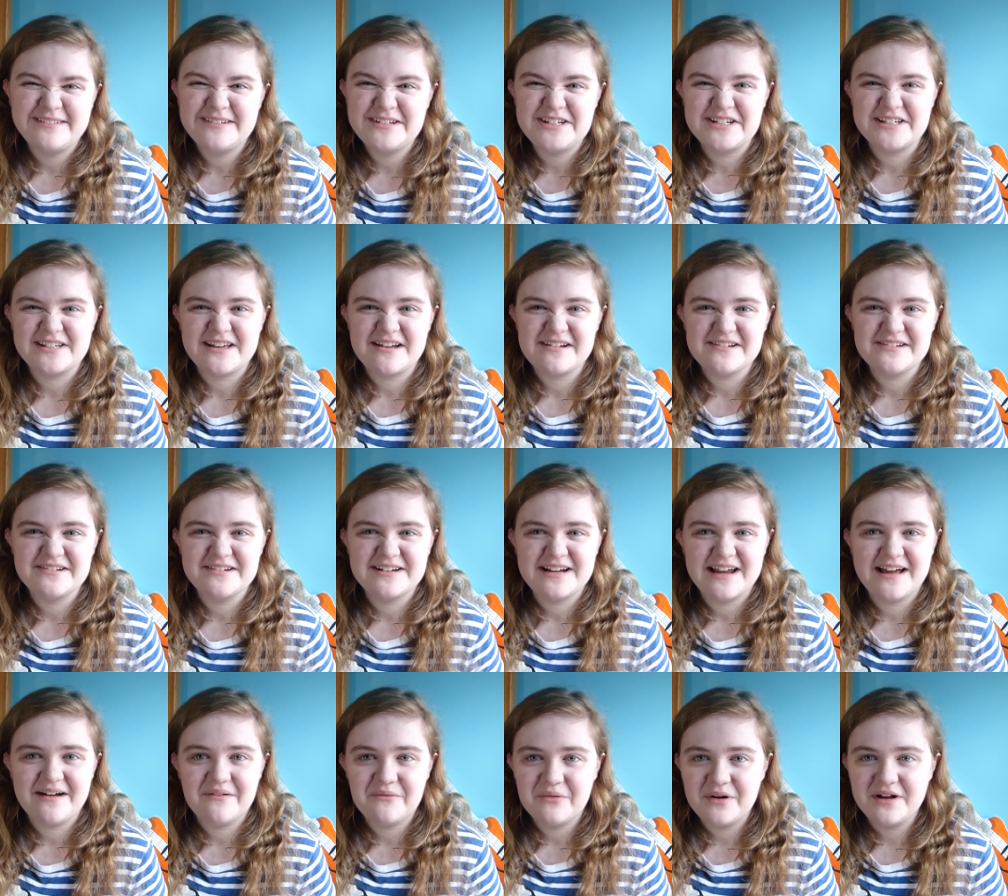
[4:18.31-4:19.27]
we'll just go to it
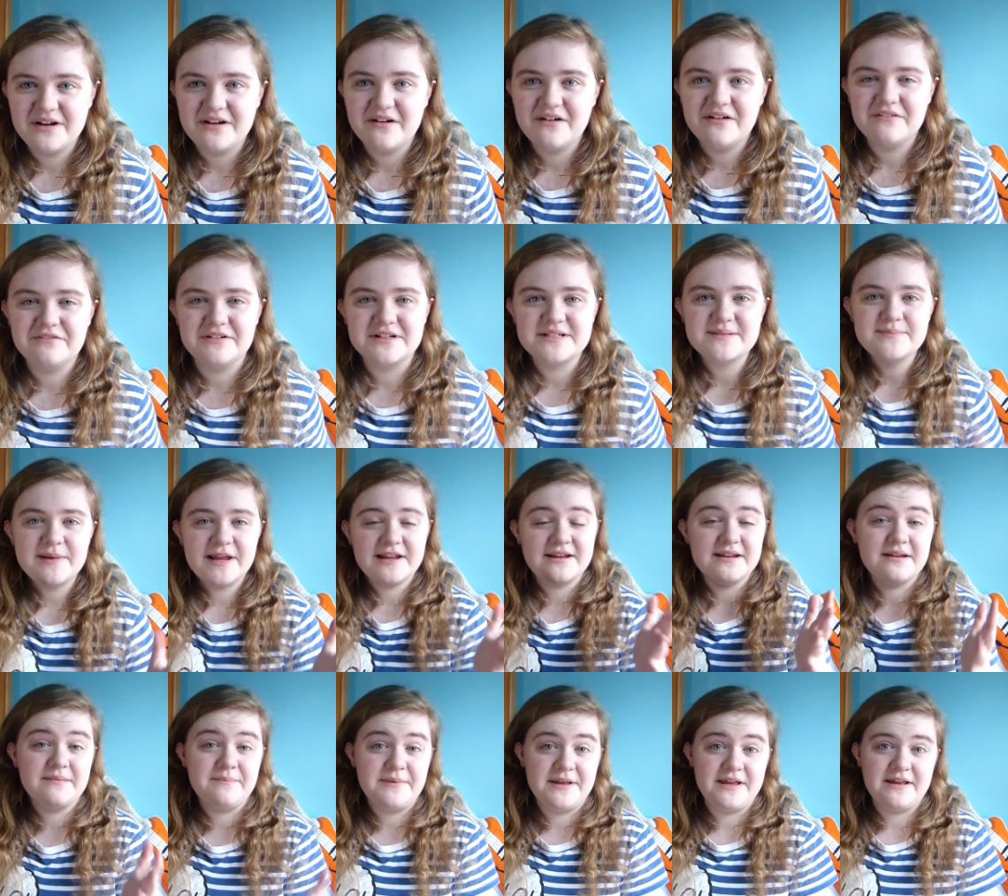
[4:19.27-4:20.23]
now, why not, I've
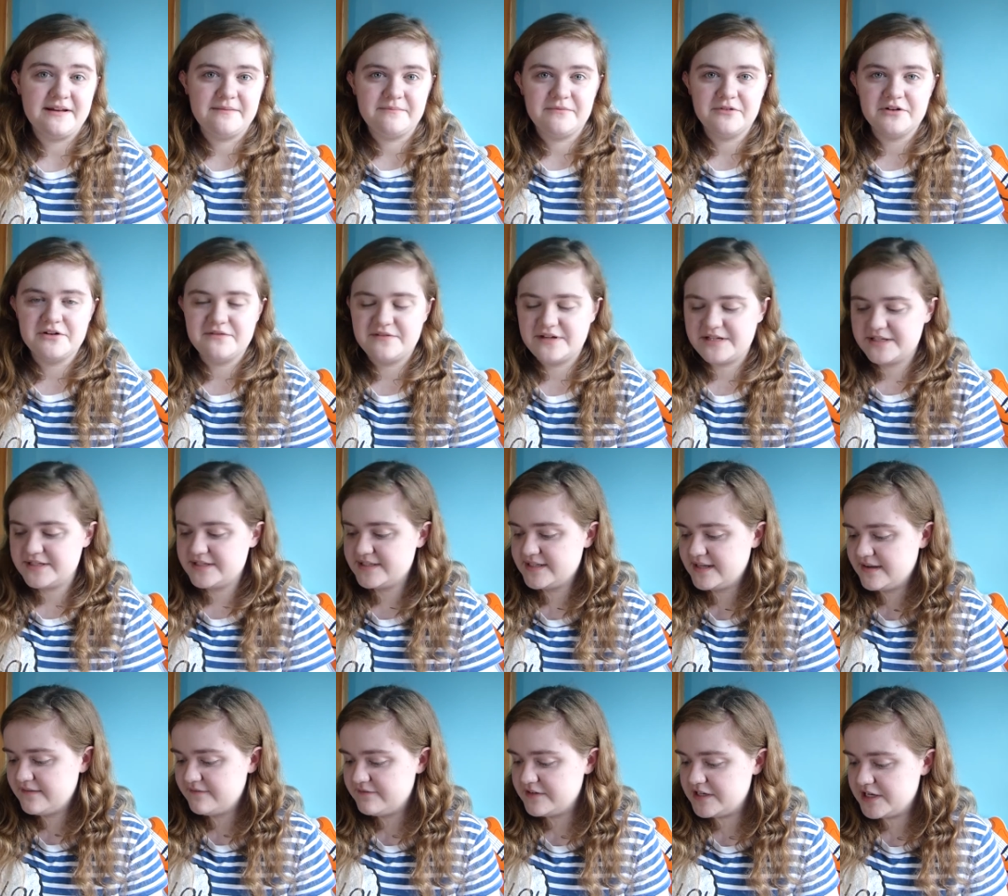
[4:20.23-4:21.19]
explained it a bit in
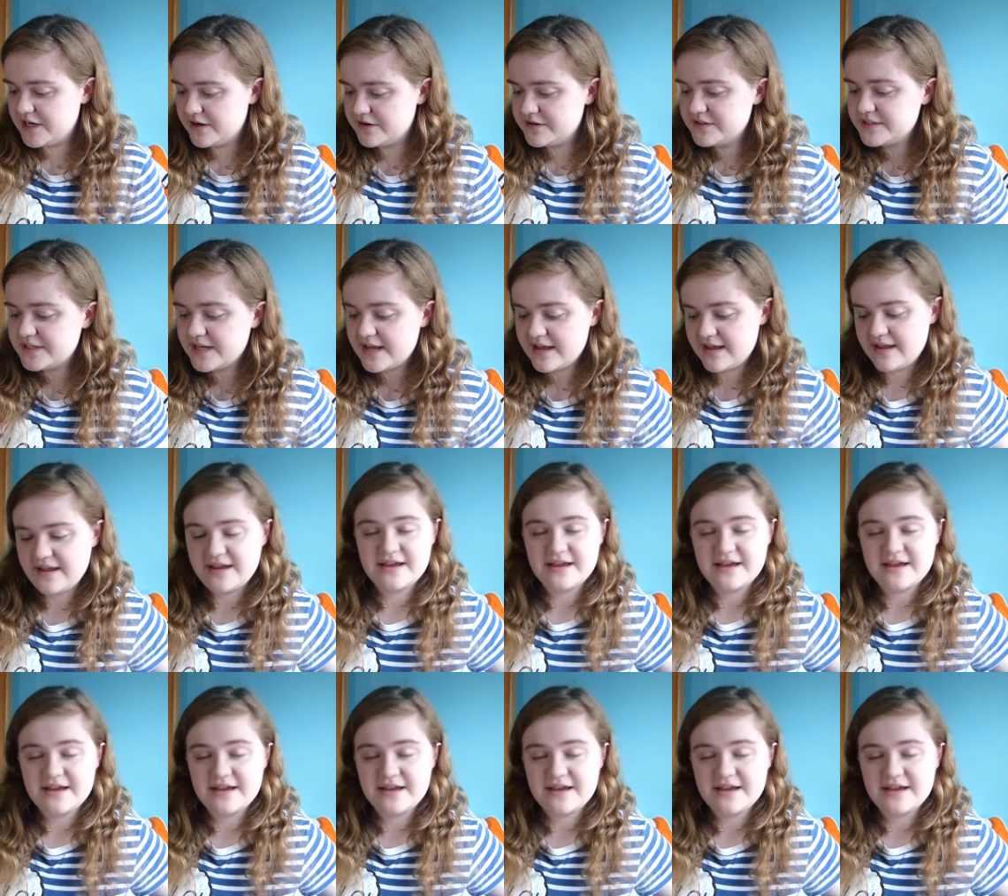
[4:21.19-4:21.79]
previous videos,